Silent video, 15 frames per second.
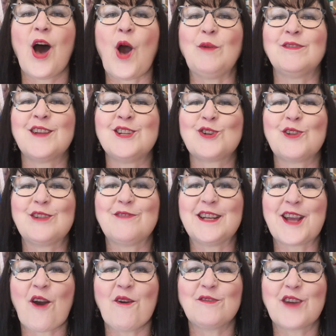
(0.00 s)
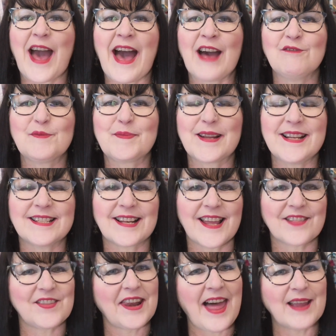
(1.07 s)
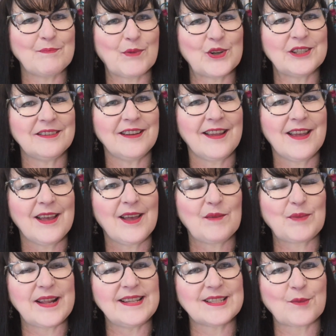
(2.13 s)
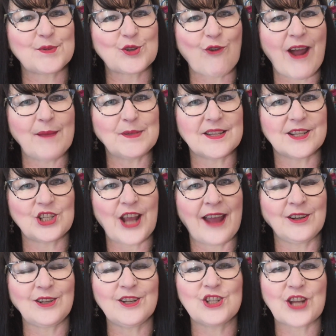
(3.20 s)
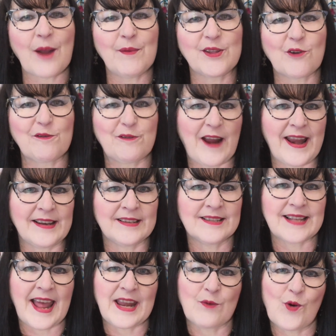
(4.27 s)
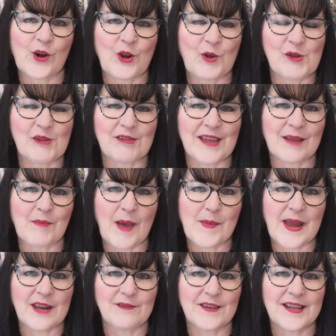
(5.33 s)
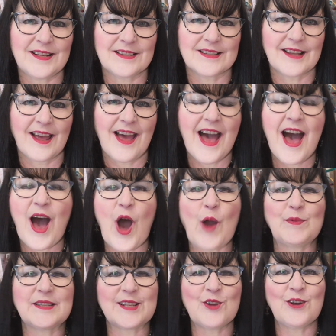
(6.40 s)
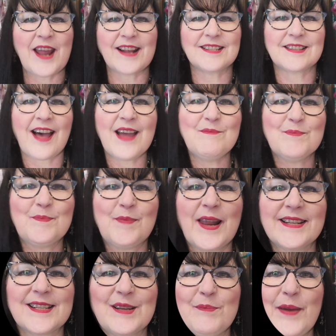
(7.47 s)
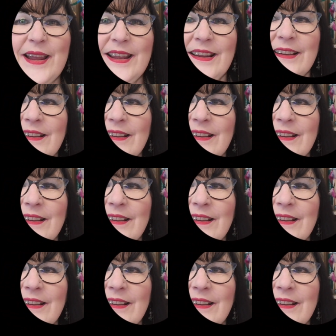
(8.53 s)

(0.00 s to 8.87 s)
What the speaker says: Hope you enjoyed the video. If you have, please click the like button. Please subscribe to the channel and share with your friends, anyone who you think may benefit. Hope to see you next time. Blessed be.